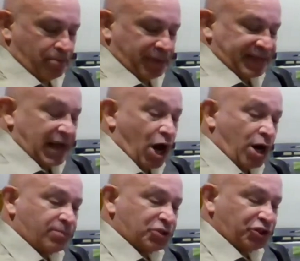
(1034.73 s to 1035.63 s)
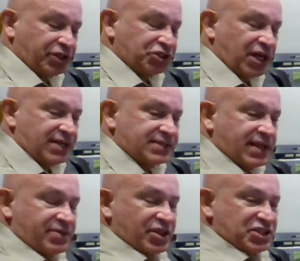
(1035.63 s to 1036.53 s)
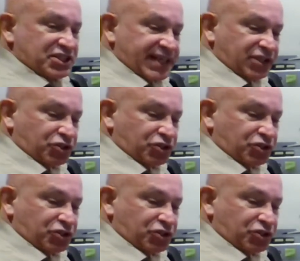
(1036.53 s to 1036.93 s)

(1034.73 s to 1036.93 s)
but the arm should adjust, the seat